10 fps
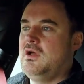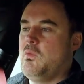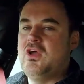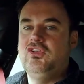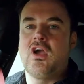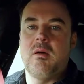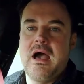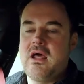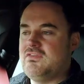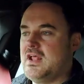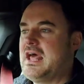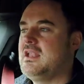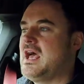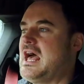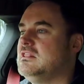when you come out of it.
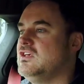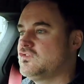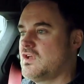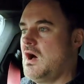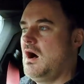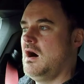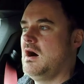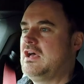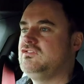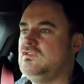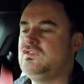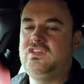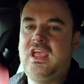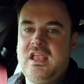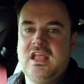And this car, as you've
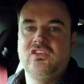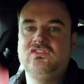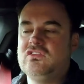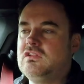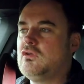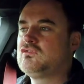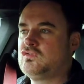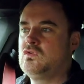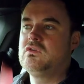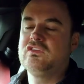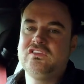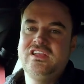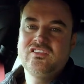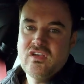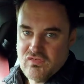seen, is
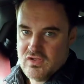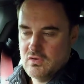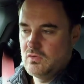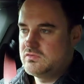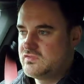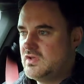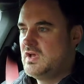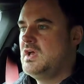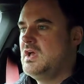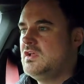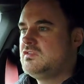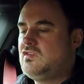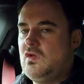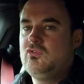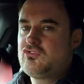notoriously difficult
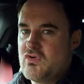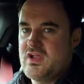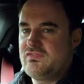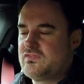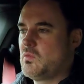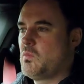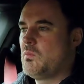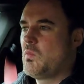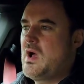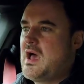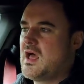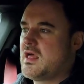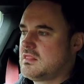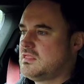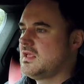to drift well.
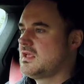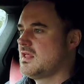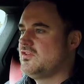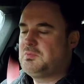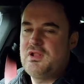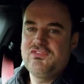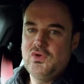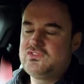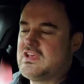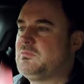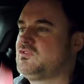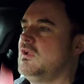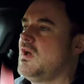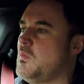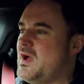I think there's been a few attempts
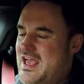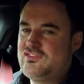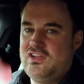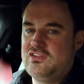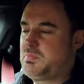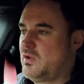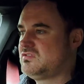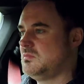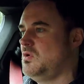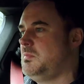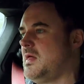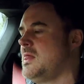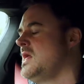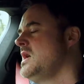online where, yes, it is possible, but